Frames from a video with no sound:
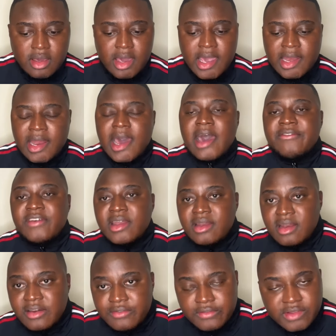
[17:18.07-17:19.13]
And I've had
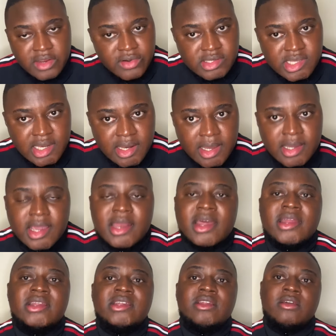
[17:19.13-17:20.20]
enough of Erik ten Hag and I
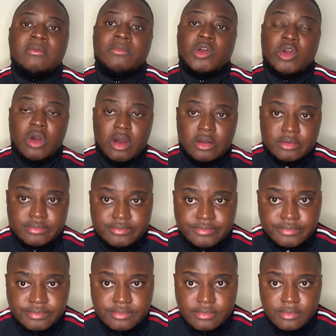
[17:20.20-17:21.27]
need him gone.
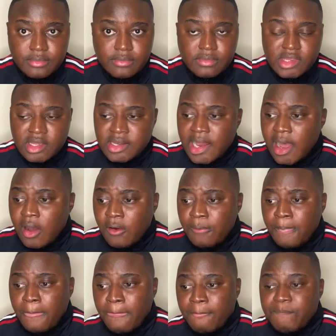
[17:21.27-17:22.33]
Now,
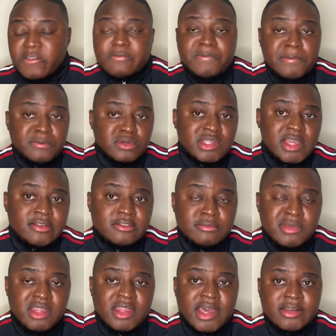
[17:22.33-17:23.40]
there's people saying to
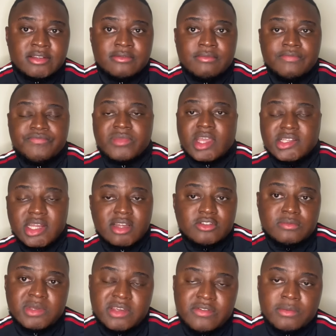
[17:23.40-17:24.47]
me that Ten Hag should
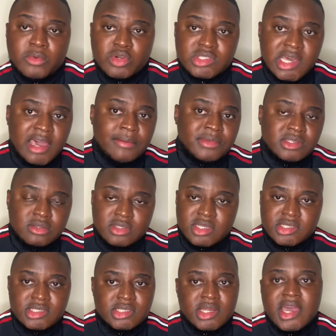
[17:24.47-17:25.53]
be given more time until next
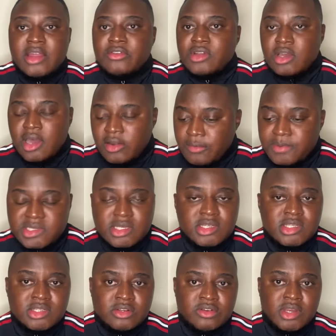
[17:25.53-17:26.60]
season. I 100%
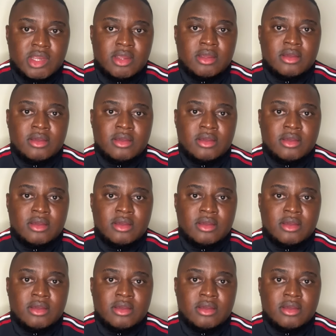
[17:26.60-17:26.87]
disagree.